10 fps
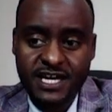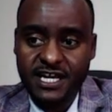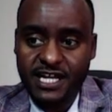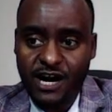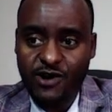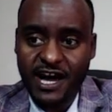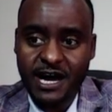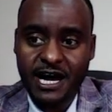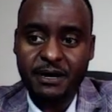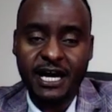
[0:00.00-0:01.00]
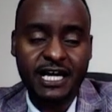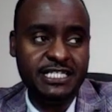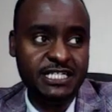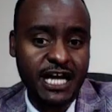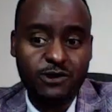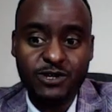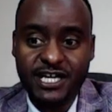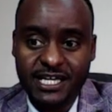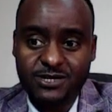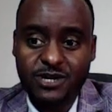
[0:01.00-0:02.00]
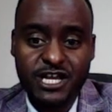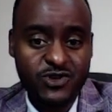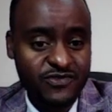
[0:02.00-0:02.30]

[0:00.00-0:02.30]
Now I will get a new